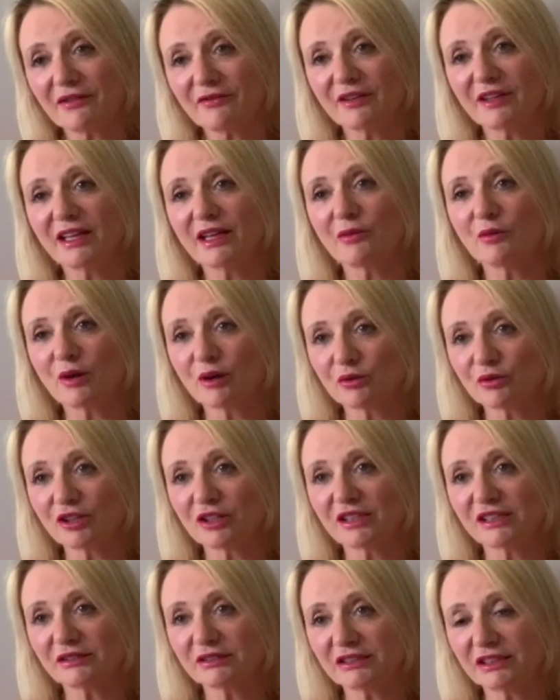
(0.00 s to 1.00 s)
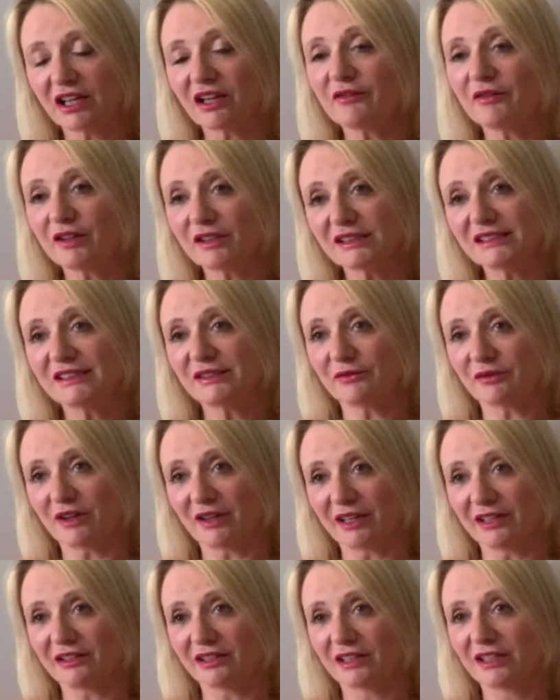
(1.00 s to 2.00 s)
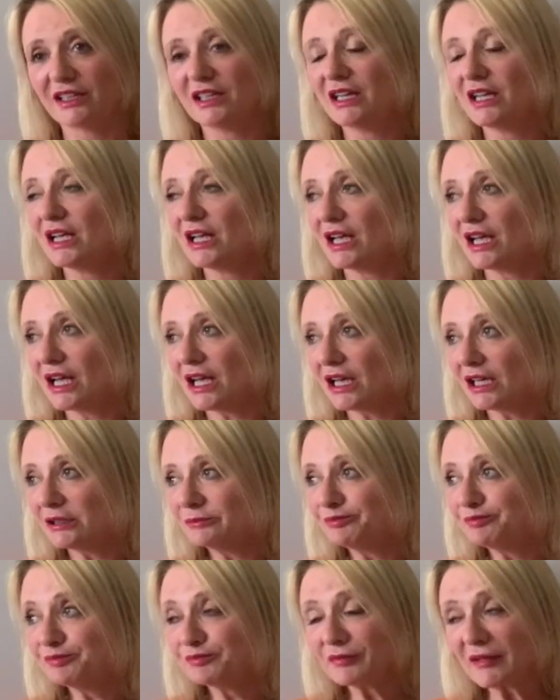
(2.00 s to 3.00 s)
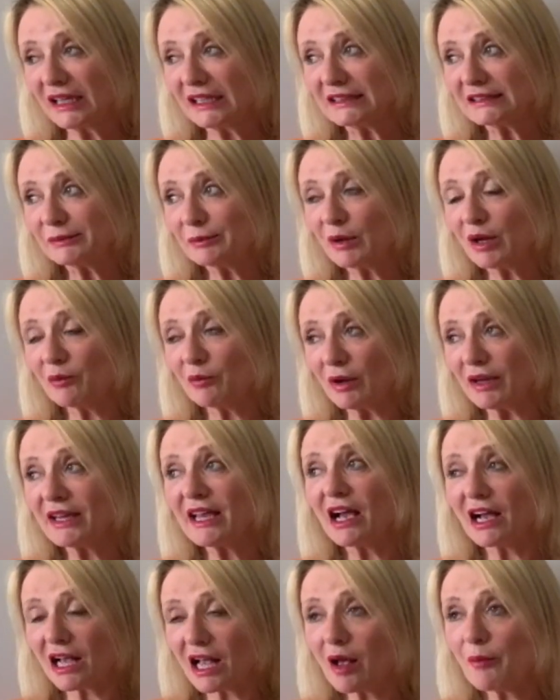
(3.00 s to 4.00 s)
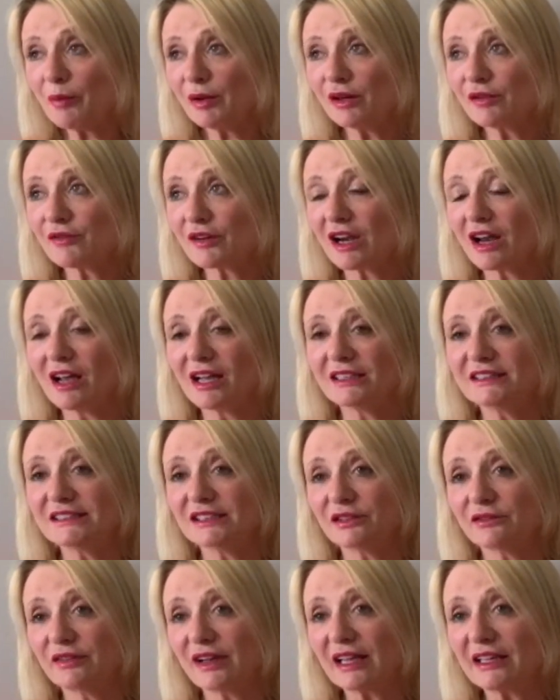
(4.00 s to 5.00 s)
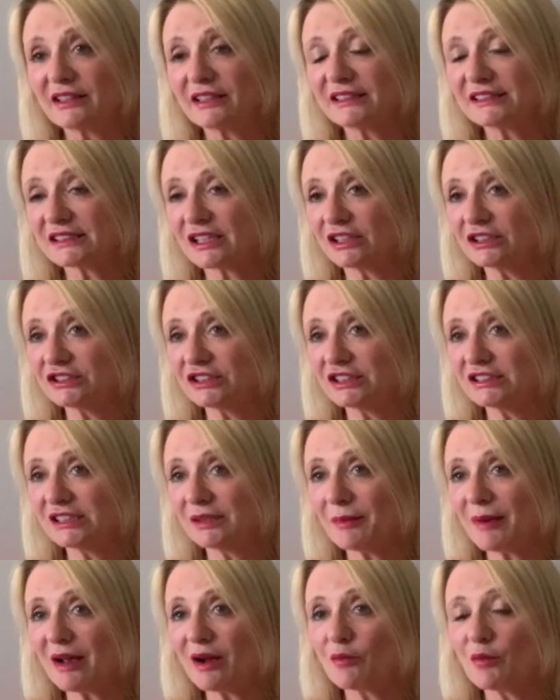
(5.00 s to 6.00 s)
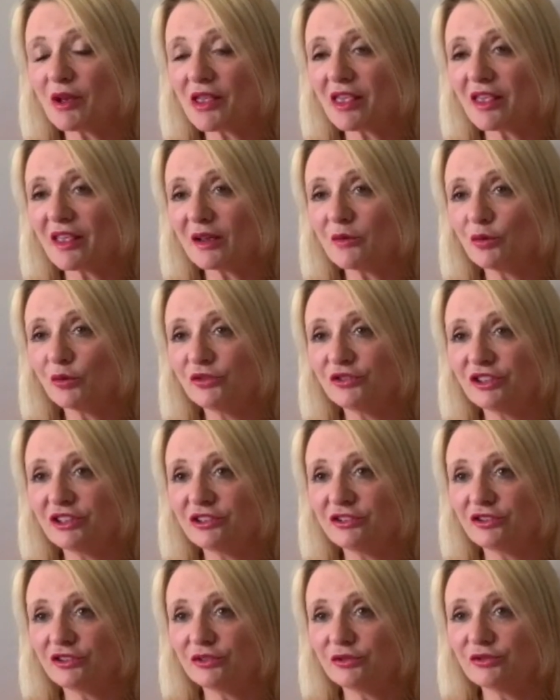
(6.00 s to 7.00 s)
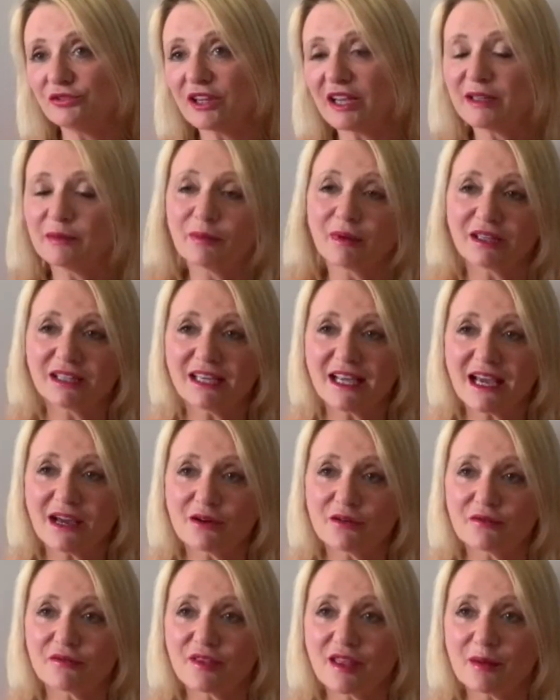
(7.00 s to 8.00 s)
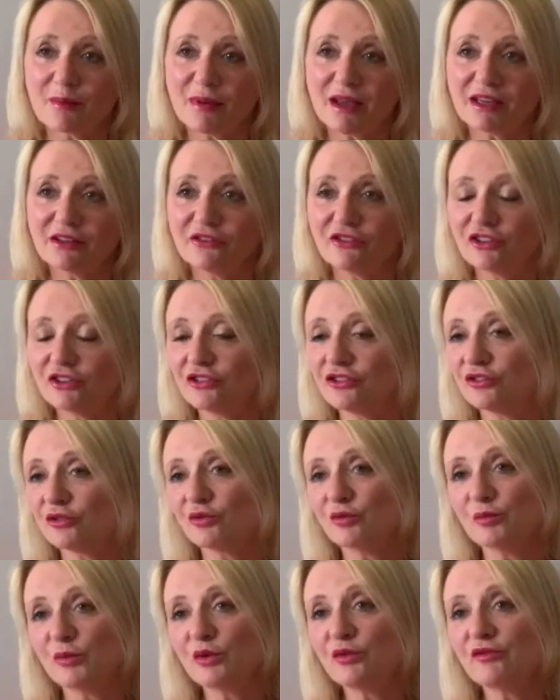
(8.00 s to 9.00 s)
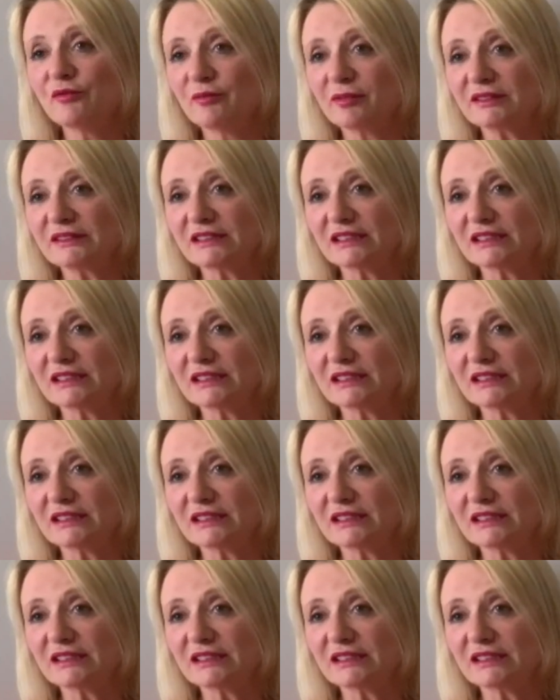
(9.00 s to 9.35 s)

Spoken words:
having it well diversified. But yeah, a couple of clients have had discussions about whether they wanted to take money out of their pensions or move